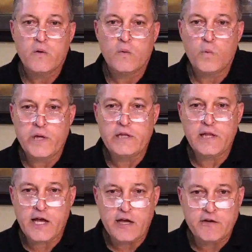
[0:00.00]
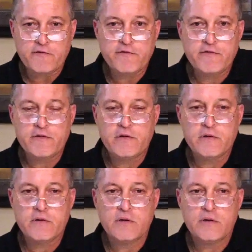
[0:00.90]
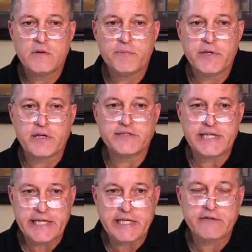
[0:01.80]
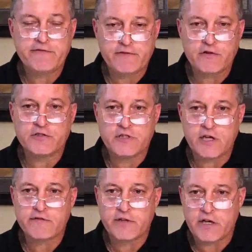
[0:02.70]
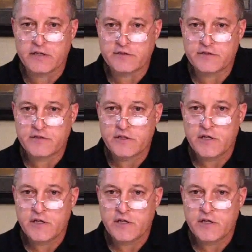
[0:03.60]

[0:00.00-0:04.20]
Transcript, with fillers: We love because he first loved us.